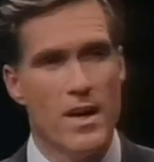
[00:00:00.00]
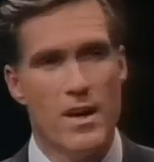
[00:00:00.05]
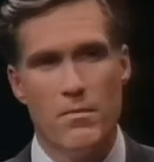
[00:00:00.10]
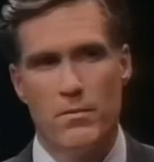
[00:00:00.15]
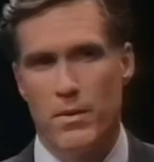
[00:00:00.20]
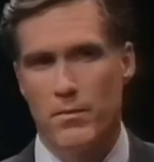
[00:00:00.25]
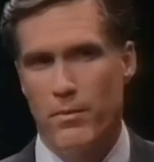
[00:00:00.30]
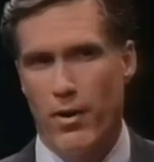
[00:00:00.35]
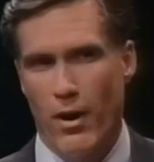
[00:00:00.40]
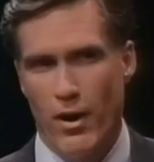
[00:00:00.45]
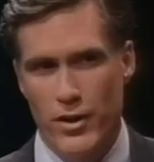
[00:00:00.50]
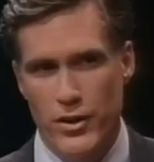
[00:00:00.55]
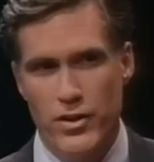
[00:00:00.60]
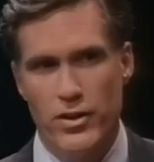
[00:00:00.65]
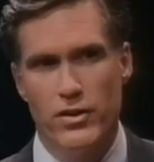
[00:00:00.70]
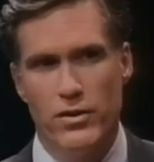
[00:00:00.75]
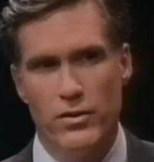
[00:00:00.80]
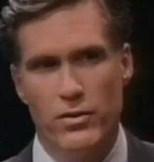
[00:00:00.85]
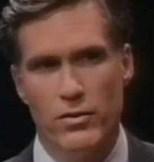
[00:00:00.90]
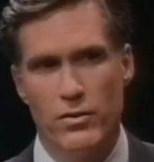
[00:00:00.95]
But part
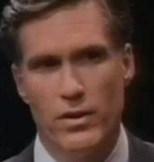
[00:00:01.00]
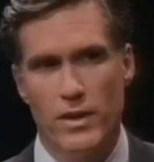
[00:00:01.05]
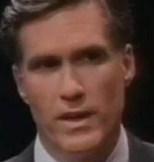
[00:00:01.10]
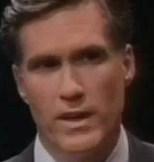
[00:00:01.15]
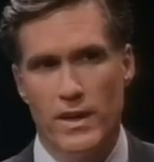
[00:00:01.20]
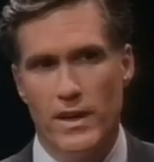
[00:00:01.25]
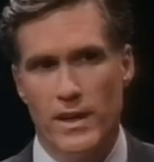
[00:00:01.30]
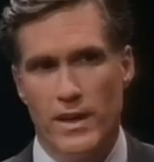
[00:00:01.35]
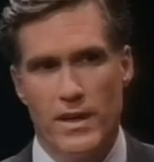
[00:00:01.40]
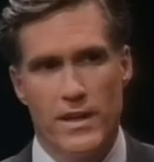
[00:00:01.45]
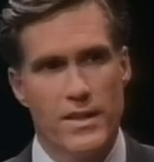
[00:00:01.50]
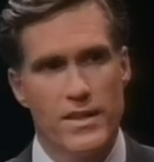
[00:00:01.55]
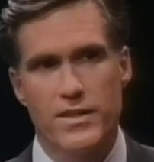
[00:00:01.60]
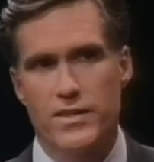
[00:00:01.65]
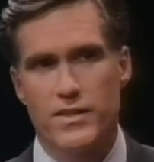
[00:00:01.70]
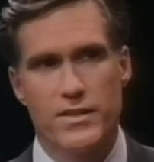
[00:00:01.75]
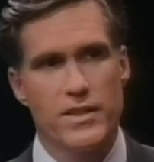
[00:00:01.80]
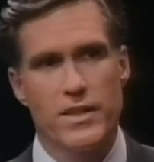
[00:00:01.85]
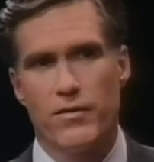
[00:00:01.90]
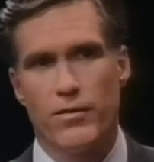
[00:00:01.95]
two, this is
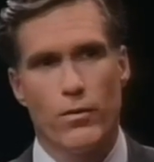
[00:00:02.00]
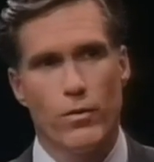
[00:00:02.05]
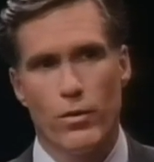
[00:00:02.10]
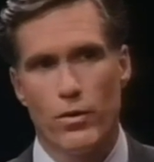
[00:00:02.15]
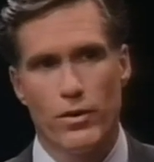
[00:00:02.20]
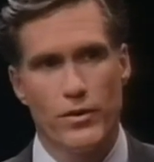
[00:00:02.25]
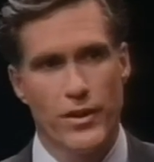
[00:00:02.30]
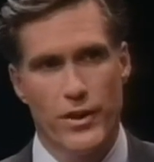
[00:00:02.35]
a different world